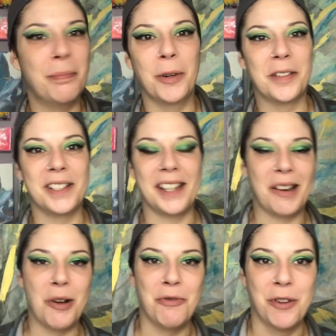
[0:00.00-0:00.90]
Boyfriend's like
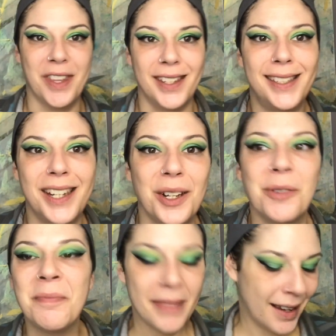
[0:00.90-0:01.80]
all for this too.
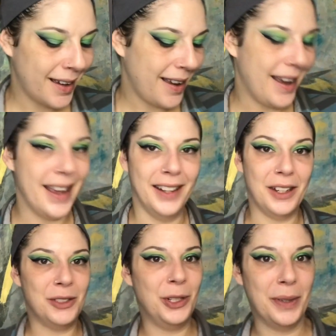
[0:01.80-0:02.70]

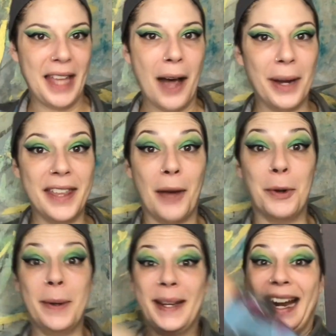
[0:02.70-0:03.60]
And do it that way. That way
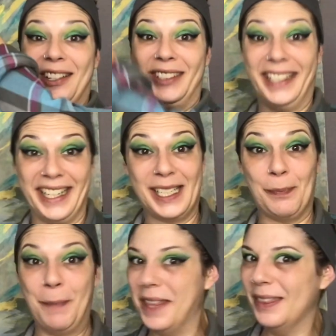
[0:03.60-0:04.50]
we could actually like
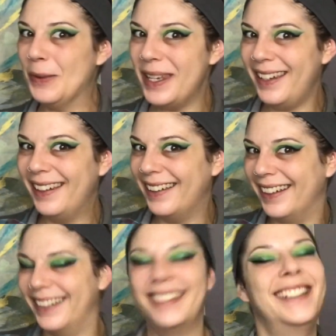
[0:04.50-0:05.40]
spin the
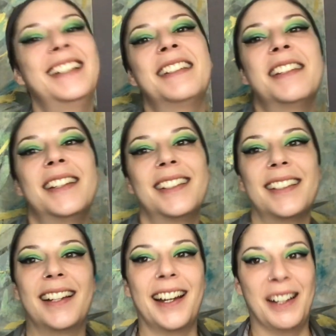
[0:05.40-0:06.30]
wheel.
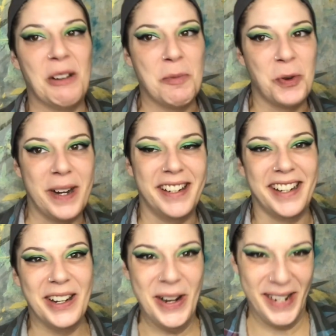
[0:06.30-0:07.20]
I know I'm a
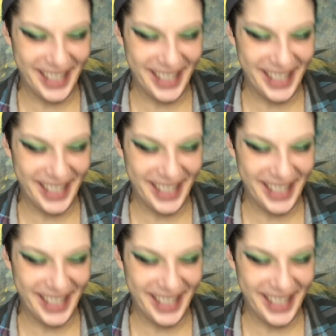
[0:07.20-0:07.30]
weirdo.